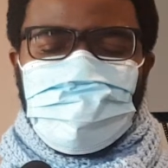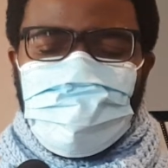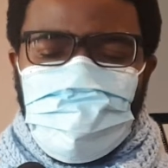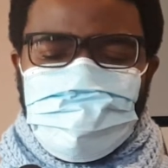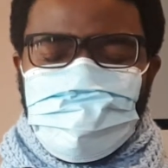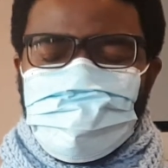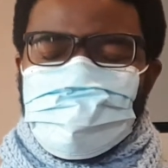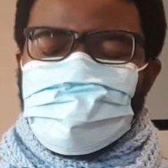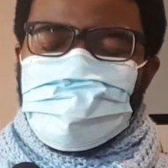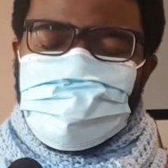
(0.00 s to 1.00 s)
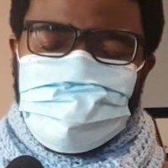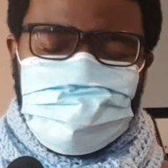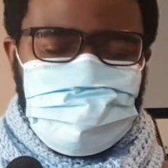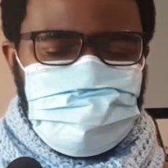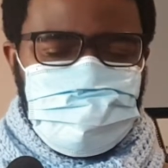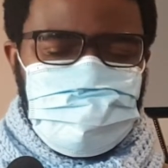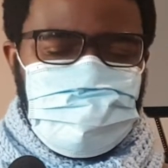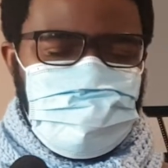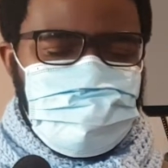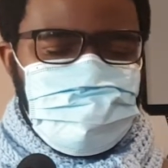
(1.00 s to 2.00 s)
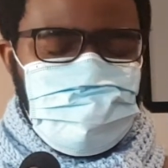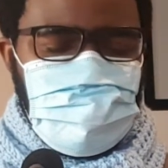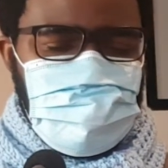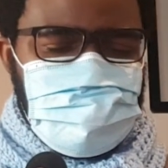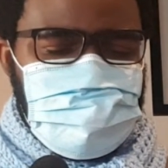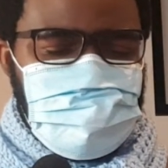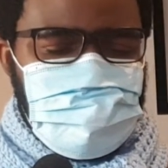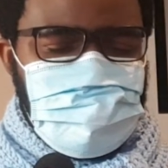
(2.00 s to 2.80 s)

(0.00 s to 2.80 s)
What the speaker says: God's unconditional love for us.